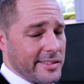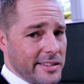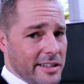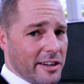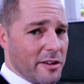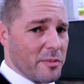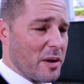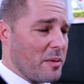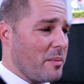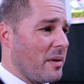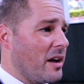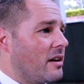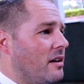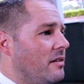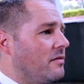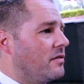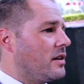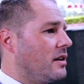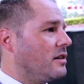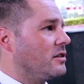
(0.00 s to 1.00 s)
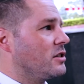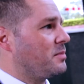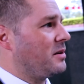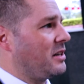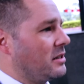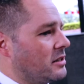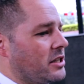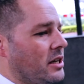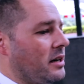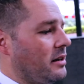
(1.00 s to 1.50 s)
I've been making videos
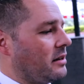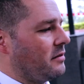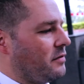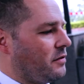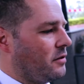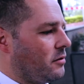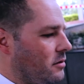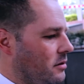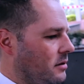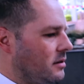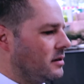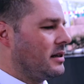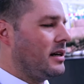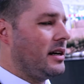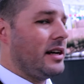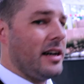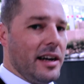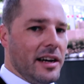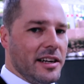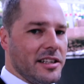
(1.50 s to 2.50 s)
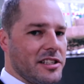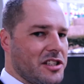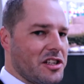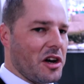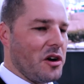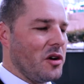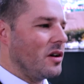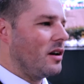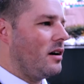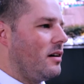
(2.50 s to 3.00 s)
about China for
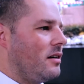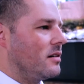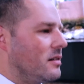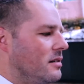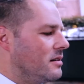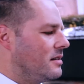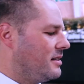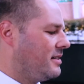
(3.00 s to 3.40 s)
so long.